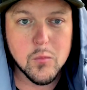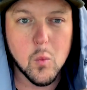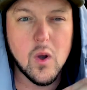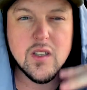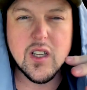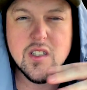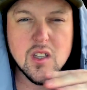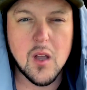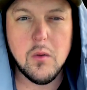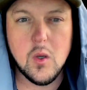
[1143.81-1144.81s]
Once I
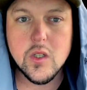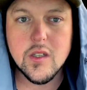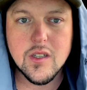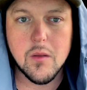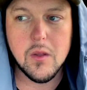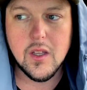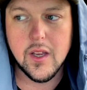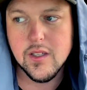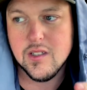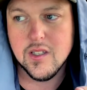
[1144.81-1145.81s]
stop using something
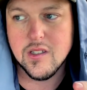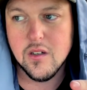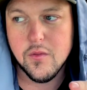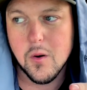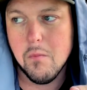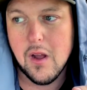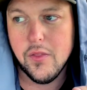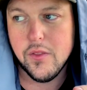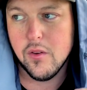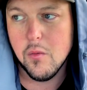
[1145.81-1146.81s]
and it sits there for a
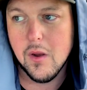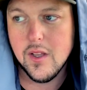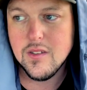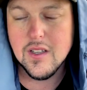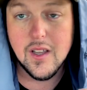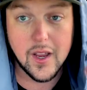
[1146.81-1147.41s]
month, 2 months,